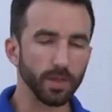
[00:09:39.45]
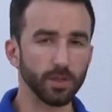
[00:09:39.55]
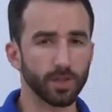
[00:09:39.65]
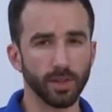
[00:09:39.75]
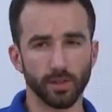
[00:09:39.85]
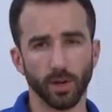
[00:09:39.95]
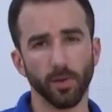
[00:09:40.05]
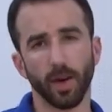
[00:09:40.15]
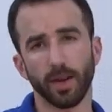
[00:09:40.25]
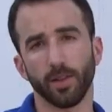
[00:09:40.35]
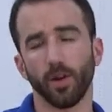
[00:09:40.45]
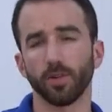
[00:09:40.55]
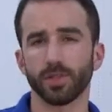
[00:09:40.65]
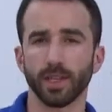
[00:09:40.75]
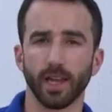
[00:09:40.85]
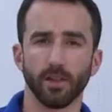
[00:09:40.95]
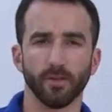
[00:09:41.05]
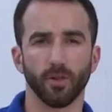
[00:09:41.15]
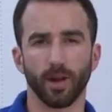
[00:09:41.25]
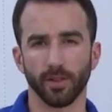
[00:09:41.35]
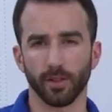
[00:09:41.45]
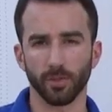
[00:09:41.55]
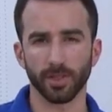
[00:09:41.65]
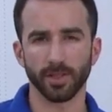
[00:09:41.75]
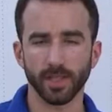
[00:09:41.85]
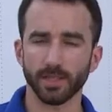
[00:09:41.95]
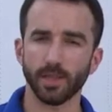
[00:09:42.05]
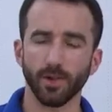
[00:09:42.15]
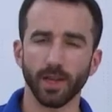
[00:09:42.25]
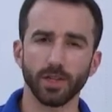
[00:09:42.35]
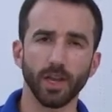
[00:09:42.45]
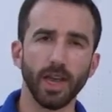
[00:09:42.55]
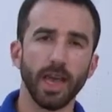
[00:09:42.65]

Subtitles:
you'll see the turbine and the hose together for around the $360 range.